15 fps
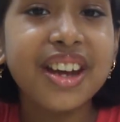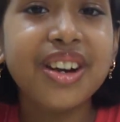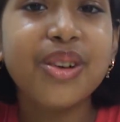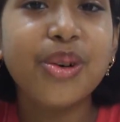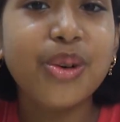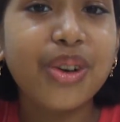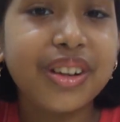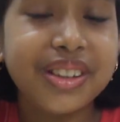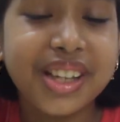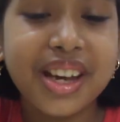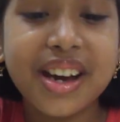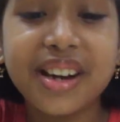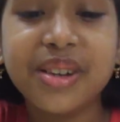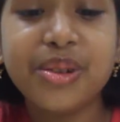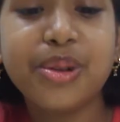
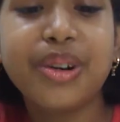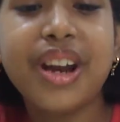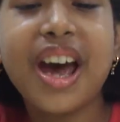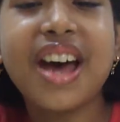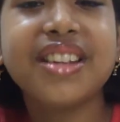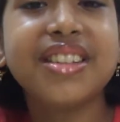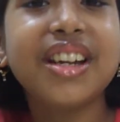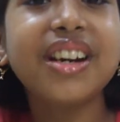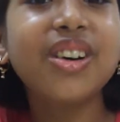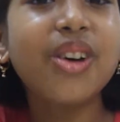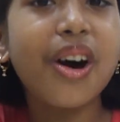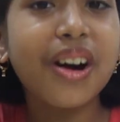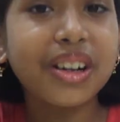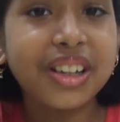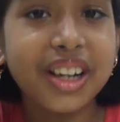known as the
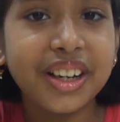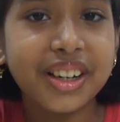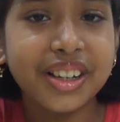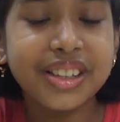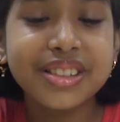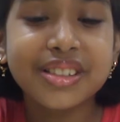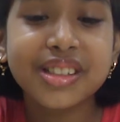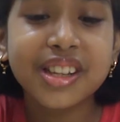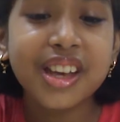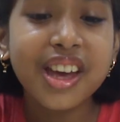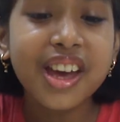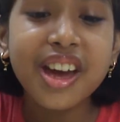cotyledons.